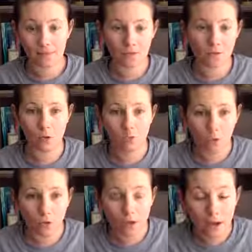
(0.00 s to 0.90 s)
your
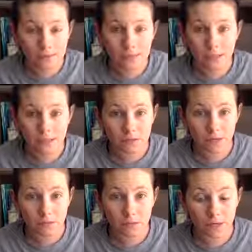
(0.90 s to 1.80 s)
oil comes in. It's a
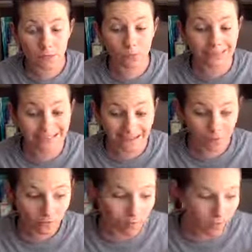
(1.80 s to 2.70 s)
good way to
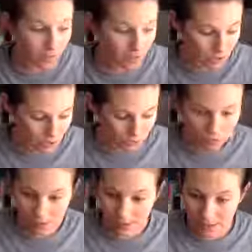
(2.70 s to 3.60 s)
recycle them. You
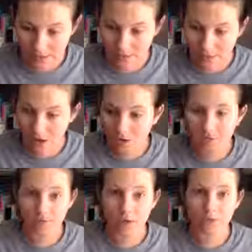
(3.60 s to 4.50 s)
can get the tops
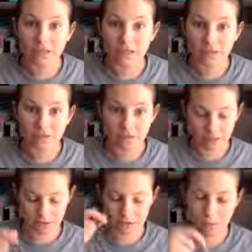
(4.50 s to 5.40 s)
from Young Living
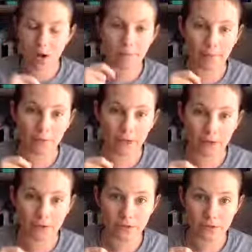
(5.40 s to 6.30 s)
and just pop them right on
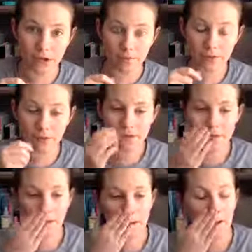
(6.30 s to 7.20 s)
the top.
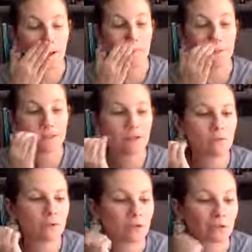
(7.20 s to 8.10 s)
It's a good
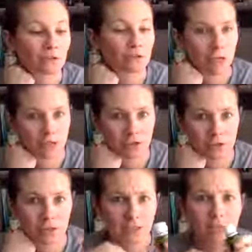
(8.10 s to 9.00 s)
way to stretch
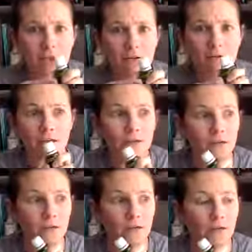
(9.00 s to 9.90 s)
and
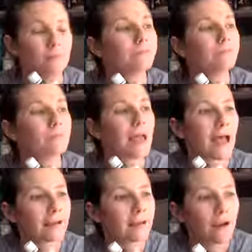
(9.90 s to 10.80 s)

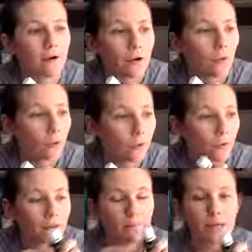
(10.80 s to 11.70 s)
add carrier oil
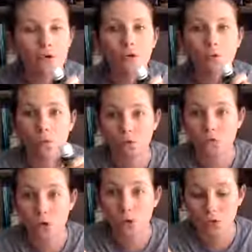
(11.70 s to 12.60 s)
and make your oils
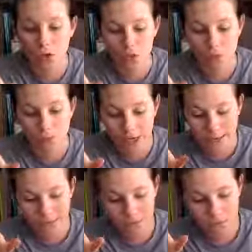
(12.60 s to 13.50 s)
go a longer way.
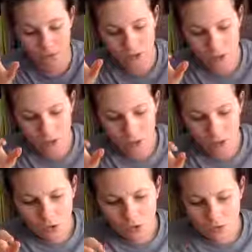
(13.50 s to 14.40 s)

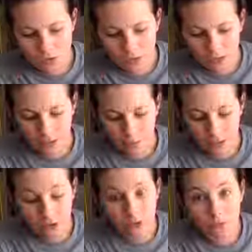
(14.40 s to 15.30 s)
Who's on here
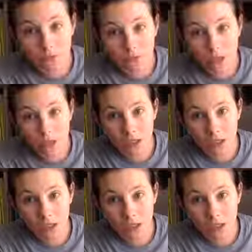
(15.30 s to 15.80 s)
watching with me?